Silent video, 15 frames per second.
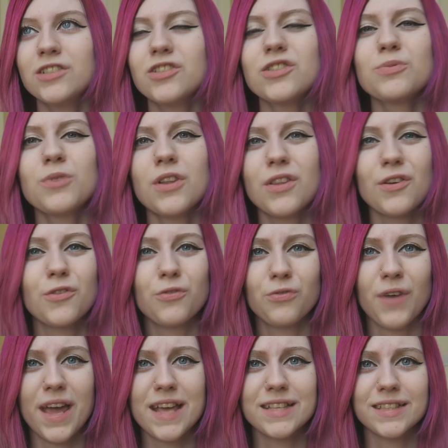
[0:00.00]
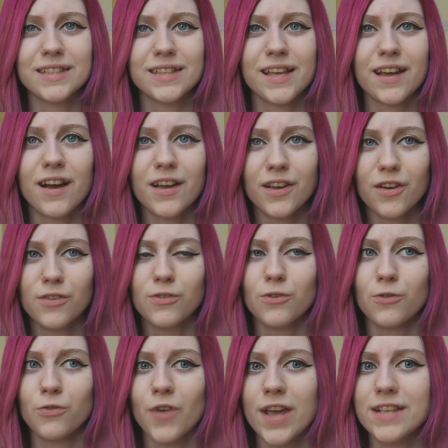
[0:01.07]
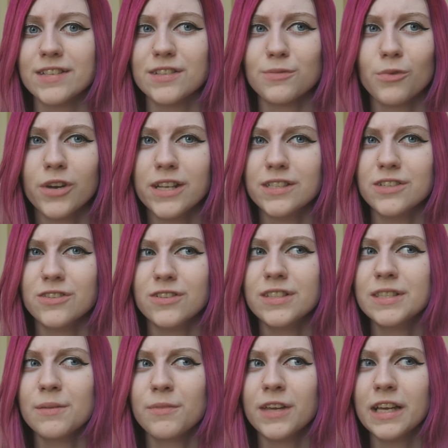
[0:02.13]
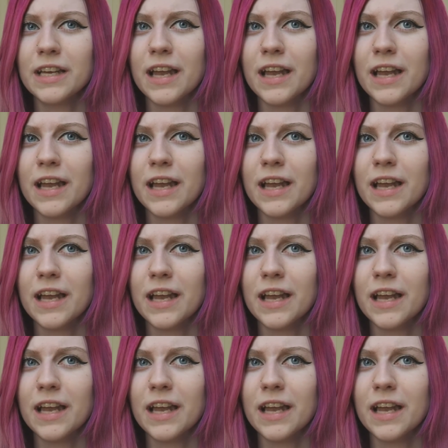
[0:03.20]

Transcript: It's just one of those phases. Like I go through phases of wanting to do something,